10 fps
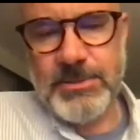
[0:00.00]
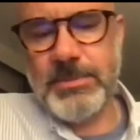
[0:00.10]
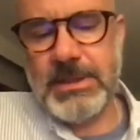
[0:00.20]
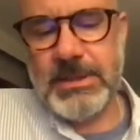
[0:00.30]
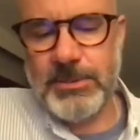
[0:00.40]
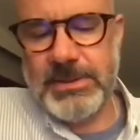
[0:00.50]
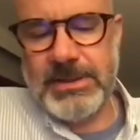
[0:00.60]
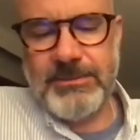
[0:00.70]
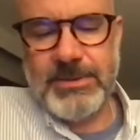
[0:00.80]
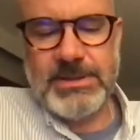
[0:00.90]
would be a little bit
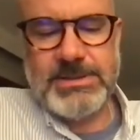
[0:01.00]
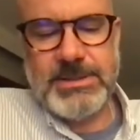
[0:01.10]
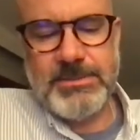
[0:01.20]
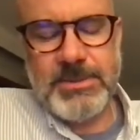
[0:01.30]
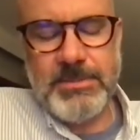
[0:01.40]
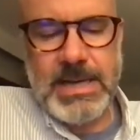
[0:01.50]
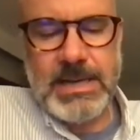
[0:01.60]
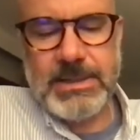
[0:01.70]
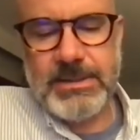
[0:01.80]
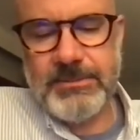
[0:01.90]
different than
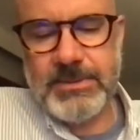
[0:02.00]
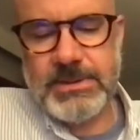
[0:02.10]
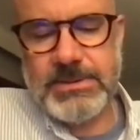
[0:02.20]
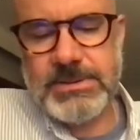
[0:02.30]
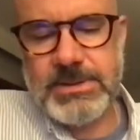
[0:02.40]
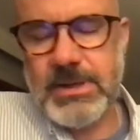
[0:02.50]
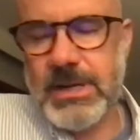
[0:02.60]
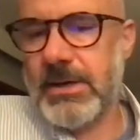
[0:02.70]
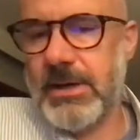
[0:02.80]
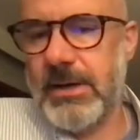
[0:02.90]
symptomatic because they're
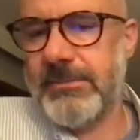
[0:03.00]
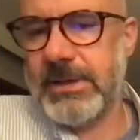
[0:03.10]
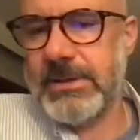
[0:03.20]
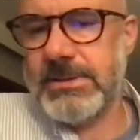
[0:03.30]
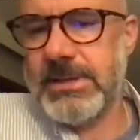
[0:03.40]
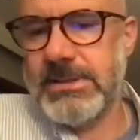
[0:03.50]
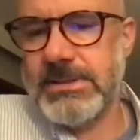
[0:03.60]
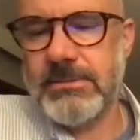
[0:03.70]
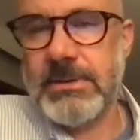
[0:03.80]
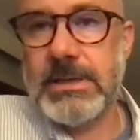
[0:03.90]
not coughing and
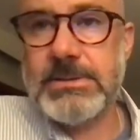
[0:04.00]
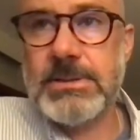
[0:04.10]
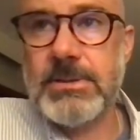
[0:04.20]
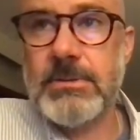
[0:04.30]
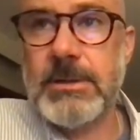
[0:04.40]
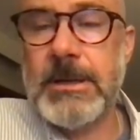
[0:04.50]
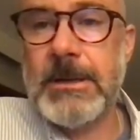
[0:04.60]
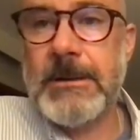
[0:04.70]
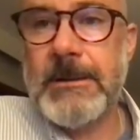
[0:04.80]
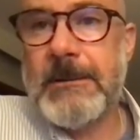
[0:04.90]
sneezing, right?
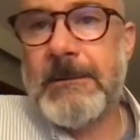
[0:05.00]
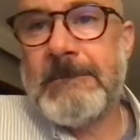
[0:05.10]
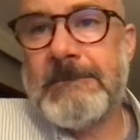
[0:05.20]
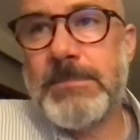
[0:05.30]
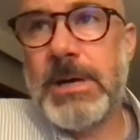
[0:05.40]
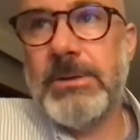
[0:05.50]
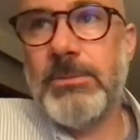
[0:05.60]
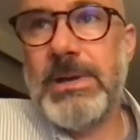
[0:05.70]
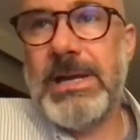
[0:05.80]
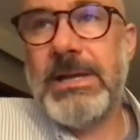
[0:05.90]
So, but
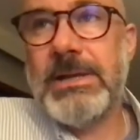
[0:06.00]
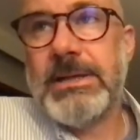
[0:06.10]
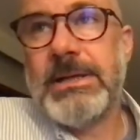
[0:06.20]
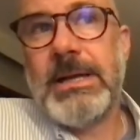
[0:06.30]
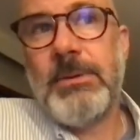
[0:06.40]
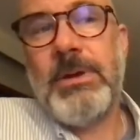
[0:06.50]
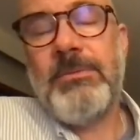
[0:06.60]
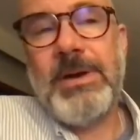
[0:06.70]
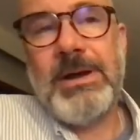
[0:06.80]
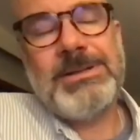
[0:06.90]
we
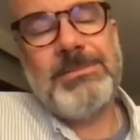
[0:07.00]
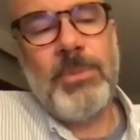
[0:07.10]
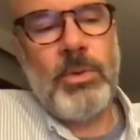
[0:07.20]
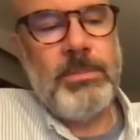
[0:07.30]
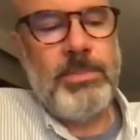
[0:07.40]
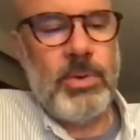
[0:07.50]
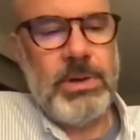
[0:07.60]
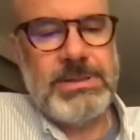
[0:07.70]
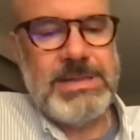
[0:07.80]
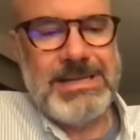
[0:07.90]
felt it more
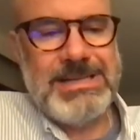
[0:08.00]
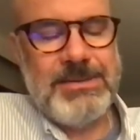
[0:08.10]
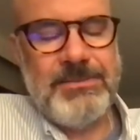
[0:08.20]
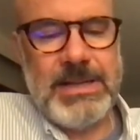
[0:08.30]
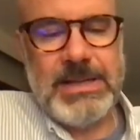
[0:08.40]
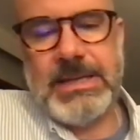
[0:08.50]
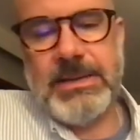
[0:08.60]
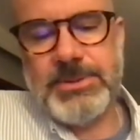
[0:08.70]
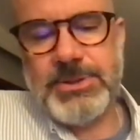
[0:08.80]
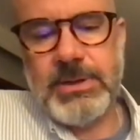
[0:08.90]
important to identify the
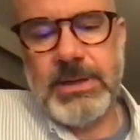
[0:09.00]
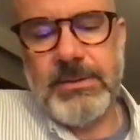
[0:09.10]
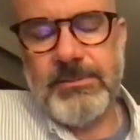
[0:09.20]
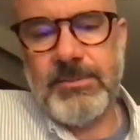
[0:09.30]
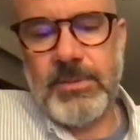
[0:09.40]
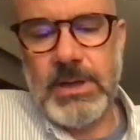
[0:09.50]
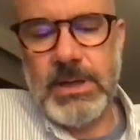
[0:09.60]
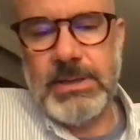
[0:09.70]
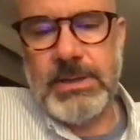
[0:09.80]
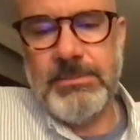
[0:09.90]
chemistry up
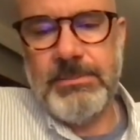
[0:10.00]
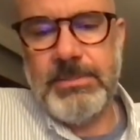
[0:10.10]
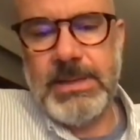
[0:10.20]
front and